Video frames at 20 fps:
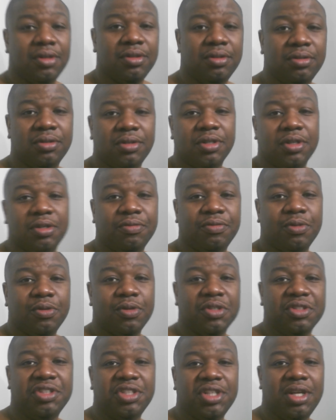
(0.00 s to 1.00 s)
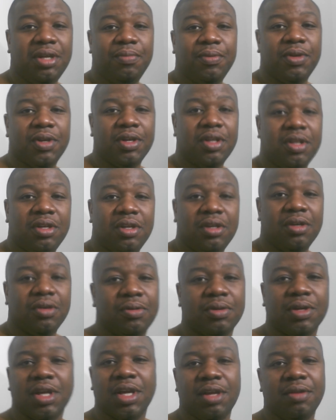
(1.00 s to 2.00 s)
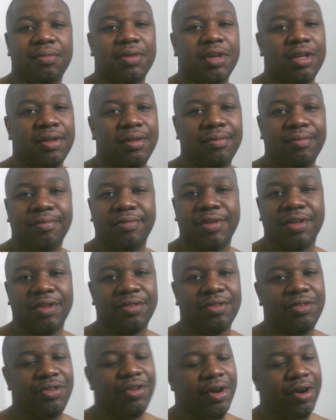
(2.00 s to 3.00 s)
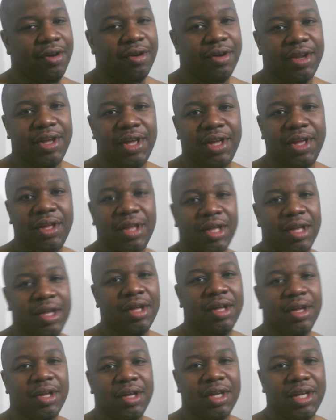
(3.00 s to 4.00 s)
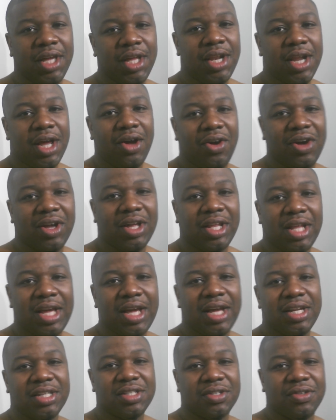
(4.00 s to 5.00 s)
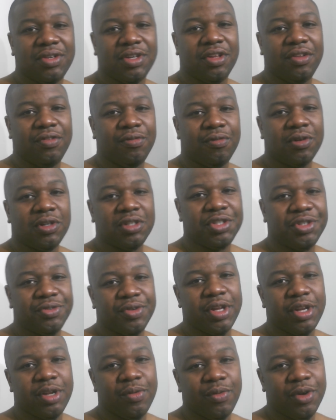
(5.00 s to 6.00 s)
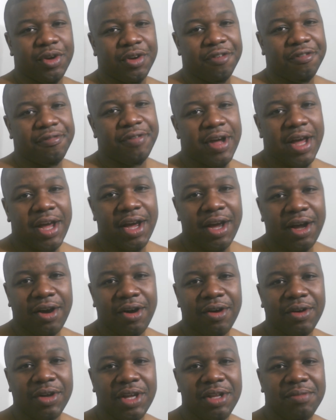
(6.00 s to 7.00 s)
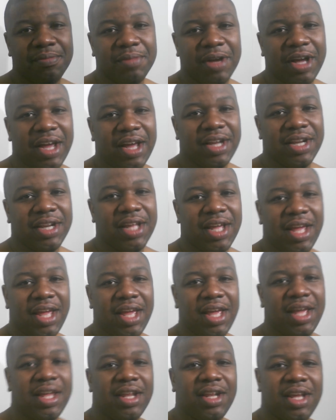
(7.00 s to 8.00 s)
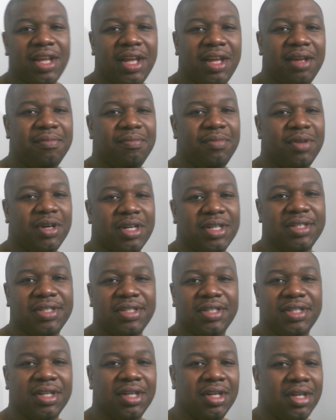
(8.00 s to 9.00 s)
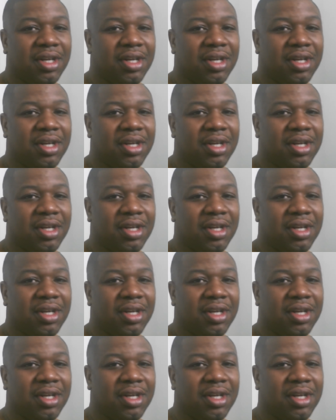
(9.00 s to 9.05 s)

You know, for a champion, Kiko came in just dirty, getting outclassed, so he gets frustrated, want to foul, hitting behind the head, headbutts.